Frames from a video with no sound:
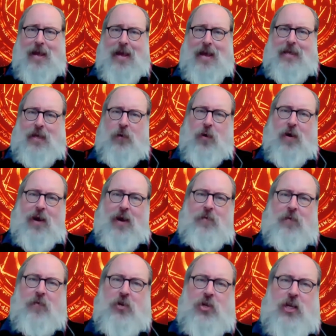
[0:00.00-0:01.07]
The unwary have
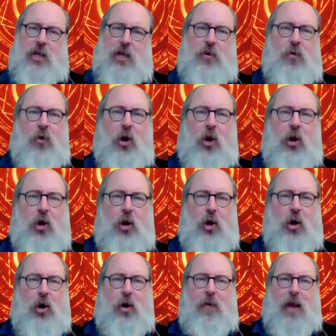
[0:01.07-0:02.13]
never seen nor
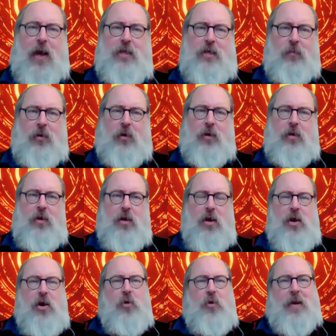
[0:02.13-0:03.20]
heard of someone
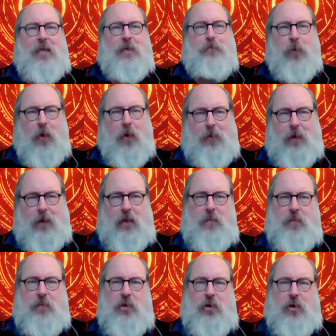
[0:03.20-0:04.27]
who makes perfectly
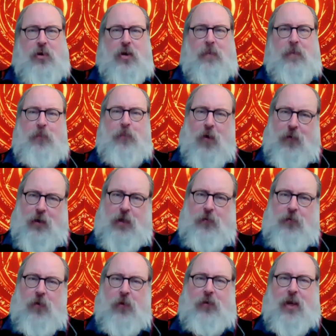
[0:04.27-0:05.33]
absurd and perfectly
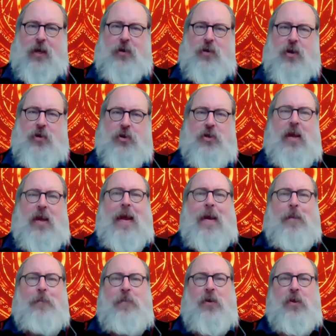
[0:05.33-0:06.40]
false accusations
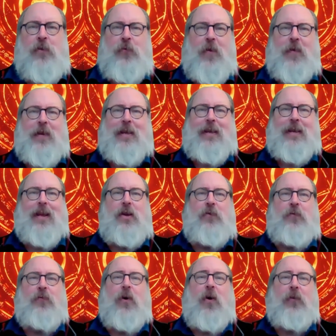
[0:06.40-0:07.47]
merely for the delight
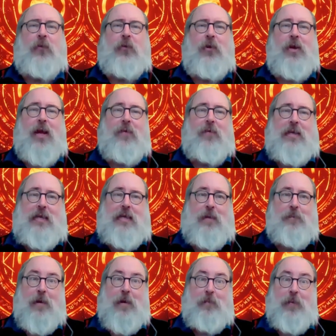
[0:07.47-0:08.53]
of falsehood out of a
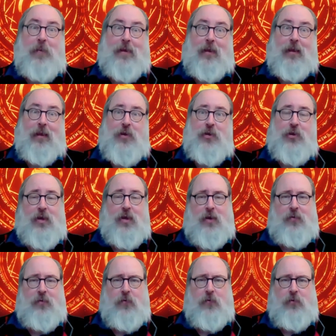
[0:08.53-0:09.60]
deep and pathological
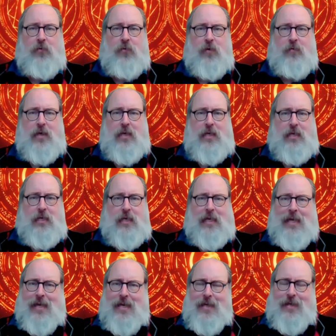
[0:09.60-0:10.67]
hatred of truth and reason.
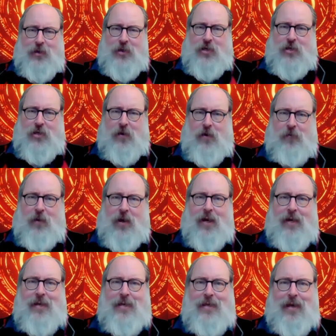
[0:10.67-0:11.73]
Such a state of
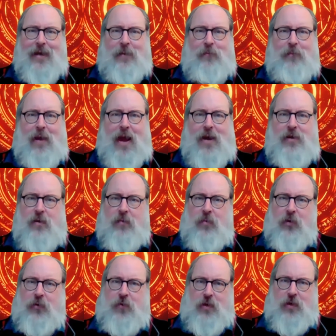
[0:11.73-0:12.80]
mind is
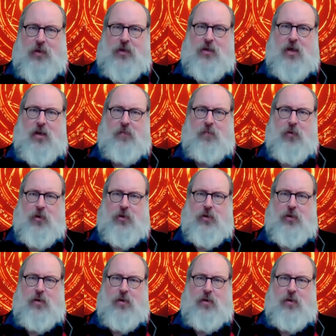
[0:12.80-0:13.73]
unimaginable to a sane person.